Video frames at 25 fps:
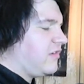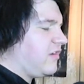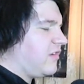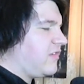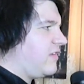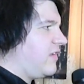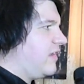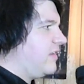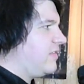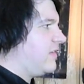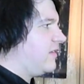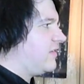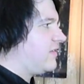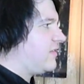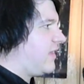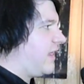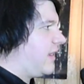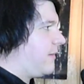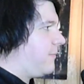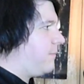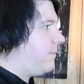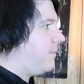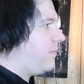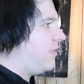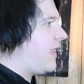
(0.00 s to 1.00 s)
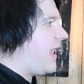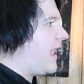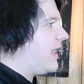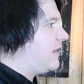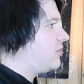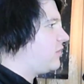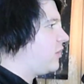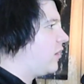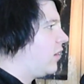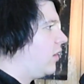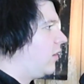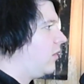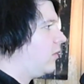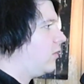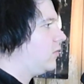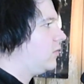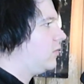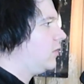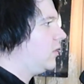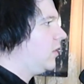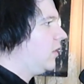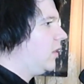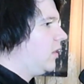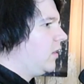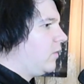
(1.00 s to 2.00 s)
just hit this like
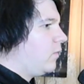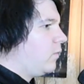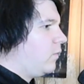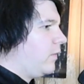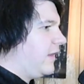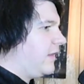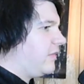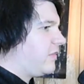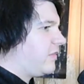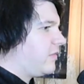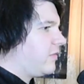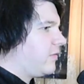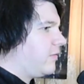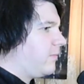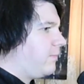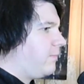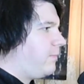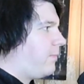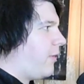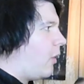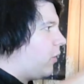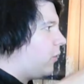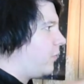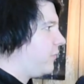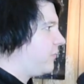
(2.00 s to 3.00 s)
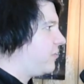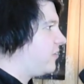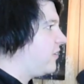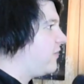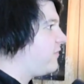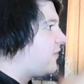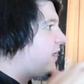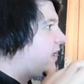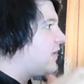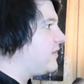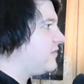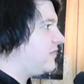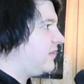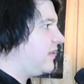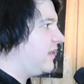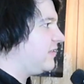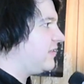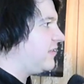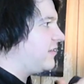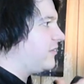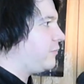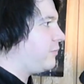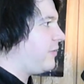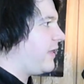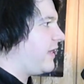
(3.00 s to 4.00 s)
plateau with both of us
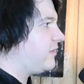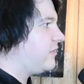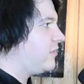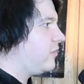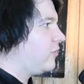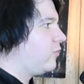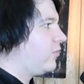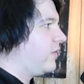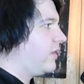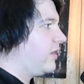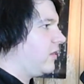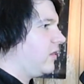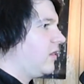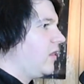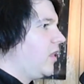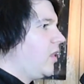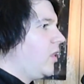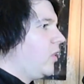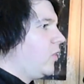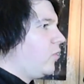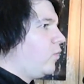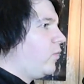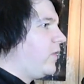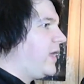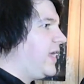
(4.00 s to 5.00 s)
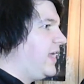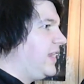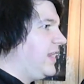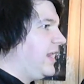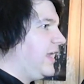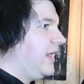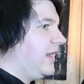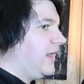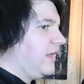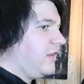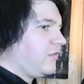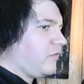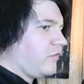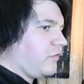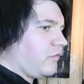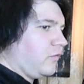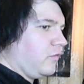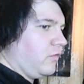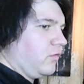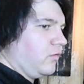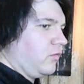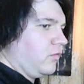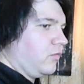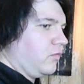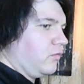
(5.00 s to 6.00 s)
hit this plateau where we needed
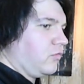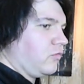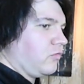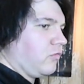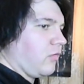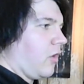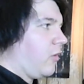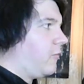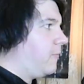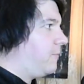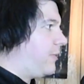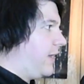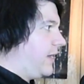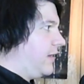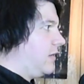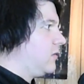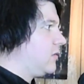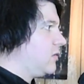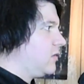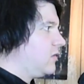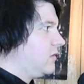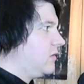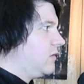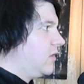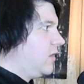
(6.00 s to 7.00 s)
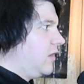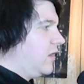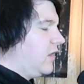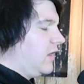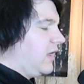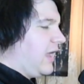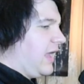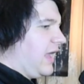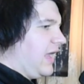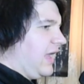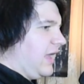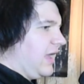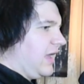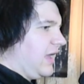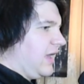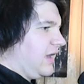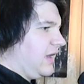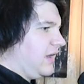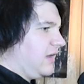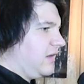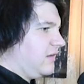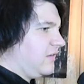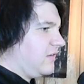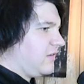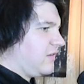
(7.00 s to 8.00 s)
to grow bigger,
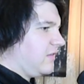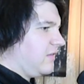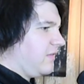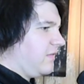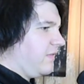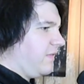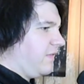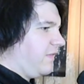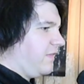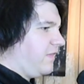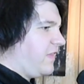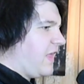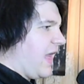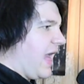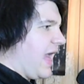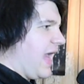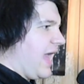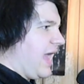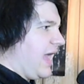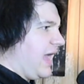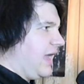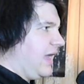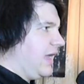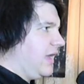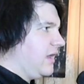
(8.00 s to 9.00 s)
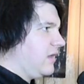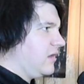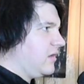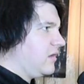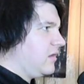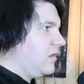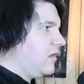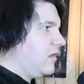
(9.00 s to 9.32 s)
and they're